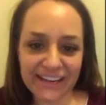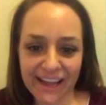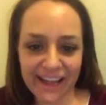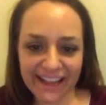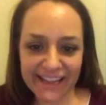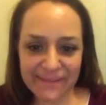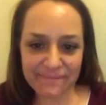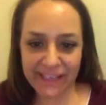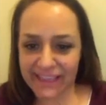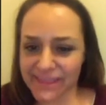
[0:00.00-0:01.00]
great night.
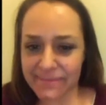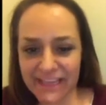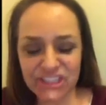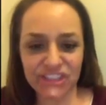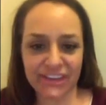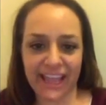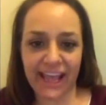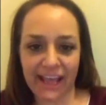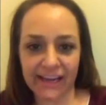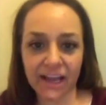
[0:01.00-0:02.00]
Make it the best you
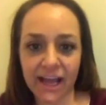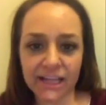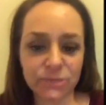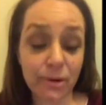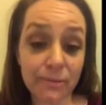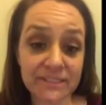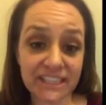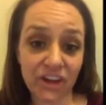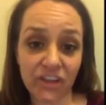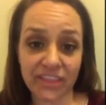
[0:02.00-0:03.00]
can. God has
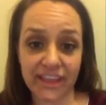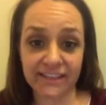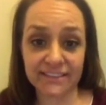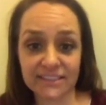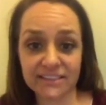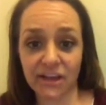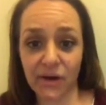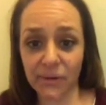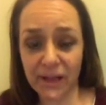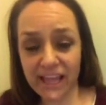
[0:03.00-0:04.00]
purpose in all things.
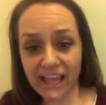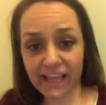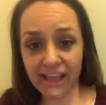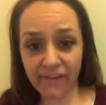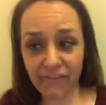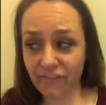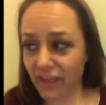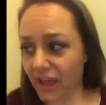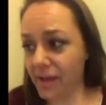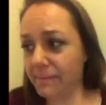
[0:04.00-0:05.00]
So if
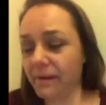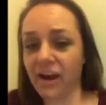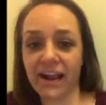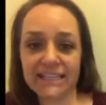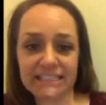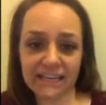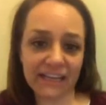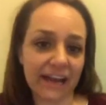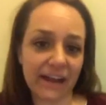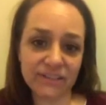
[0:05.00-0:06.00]
um, our guys
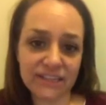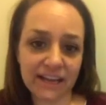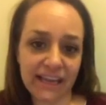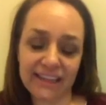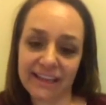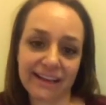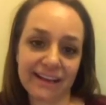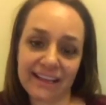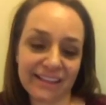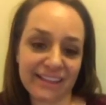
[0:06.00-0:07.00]
didn't get out today,
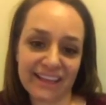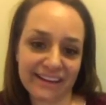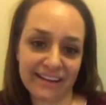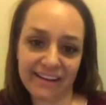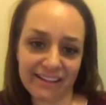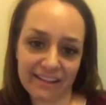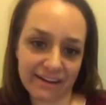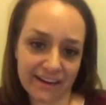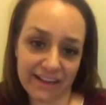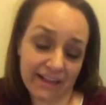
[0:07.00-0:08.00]
then then
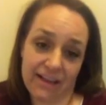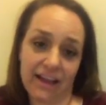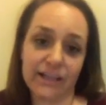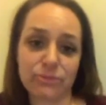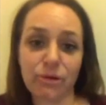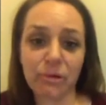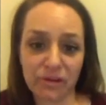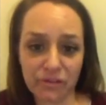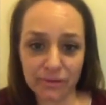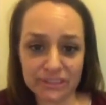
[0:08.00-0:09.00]
there, he God has more
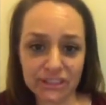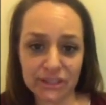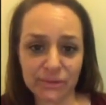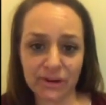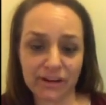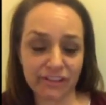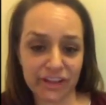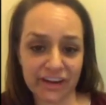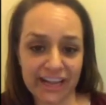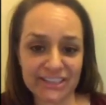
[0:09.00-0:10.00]
work for him to do wherever
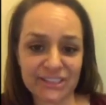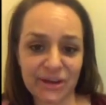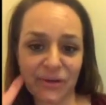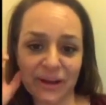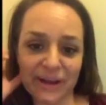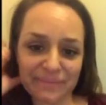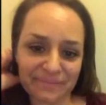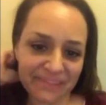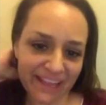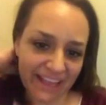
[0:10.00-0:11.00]
they're at. So
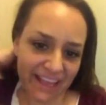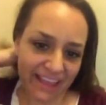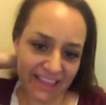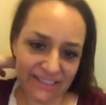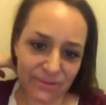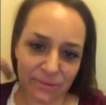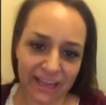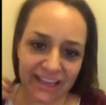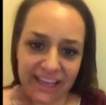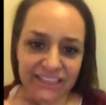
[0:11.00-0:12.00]
um, that's the
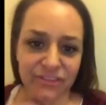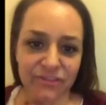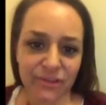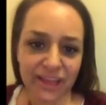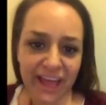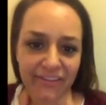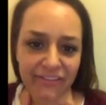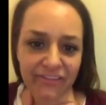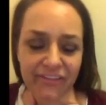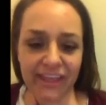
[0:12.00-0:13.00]
way I like to view
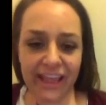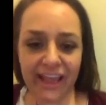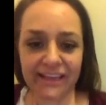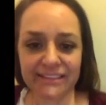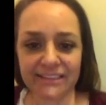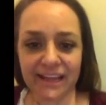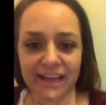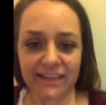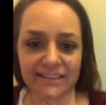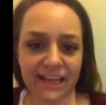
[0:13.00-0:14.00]
life, and uh,
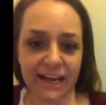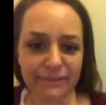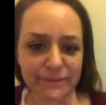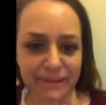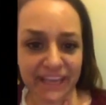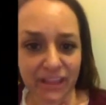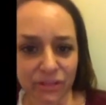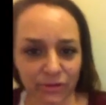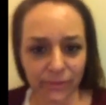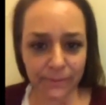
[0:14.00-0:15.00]
it's kind of helped me
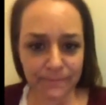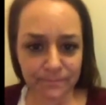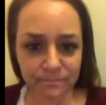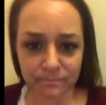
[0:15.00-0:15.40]
get through.